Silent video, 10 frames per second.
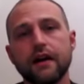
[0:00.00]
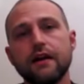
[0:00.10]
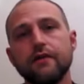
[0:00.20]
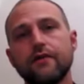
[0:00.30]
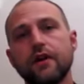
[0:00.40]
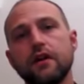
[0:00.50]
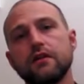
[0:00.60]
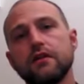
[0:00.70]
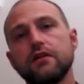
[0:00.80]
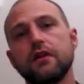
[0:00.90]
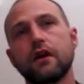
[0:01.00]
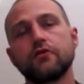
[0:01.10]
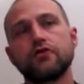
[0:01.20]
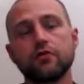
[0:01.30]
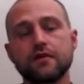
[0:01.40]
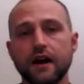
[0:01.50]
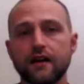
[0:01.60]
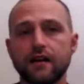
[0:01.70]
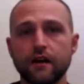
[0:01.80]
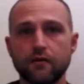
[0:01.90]
even during
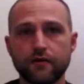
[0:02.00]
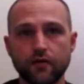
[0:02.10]
that night,